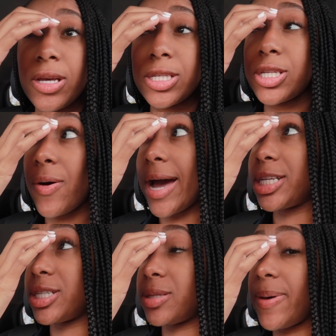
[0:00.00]
So I
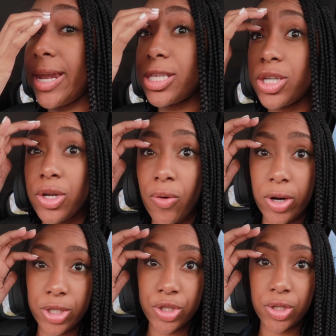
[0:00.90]
just made it to
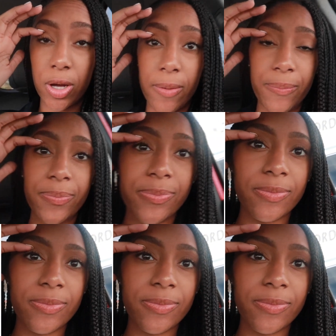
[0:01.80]
Nordstrom.